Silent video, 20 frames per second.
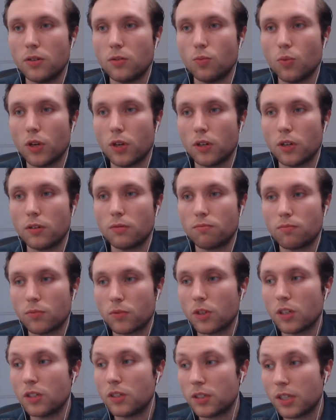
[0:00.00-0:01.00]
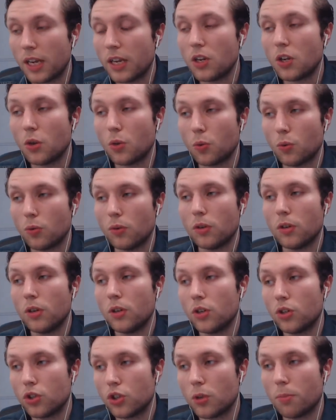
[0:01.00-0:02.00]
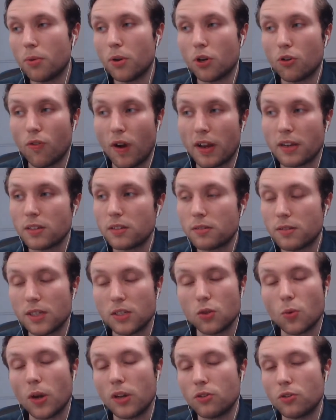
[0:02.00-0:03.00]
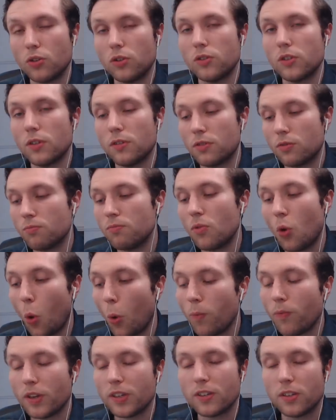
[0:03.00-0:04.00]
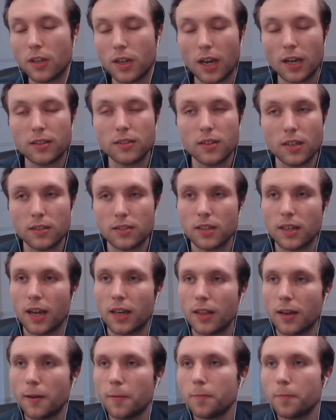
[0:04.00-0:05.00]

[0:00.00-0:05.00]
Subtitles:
we can continue to progress these questions and hopefully seek answers together.